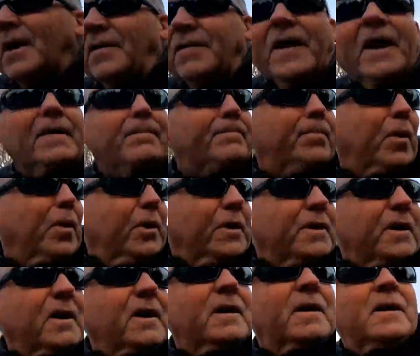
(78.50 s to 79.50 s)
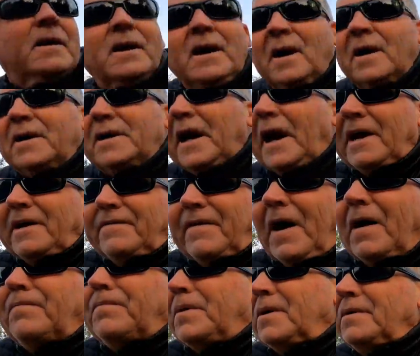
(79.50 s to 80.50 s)
at that point I gave
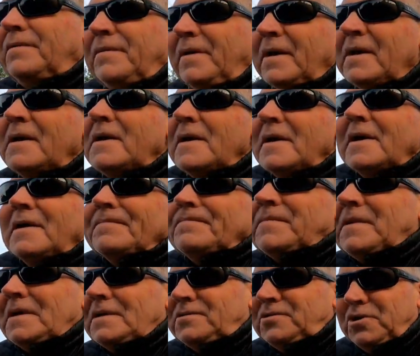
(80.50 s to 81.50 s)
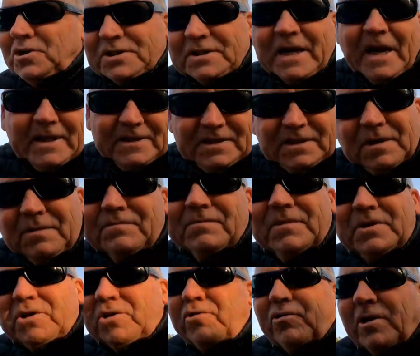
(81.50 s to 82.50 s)
up and just had
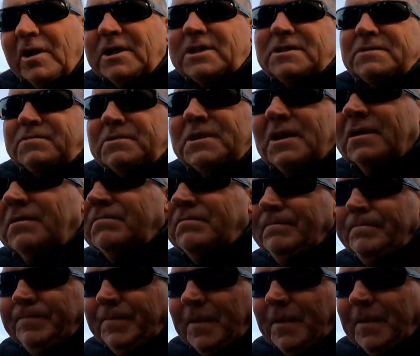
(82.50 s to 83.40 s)
some crisps and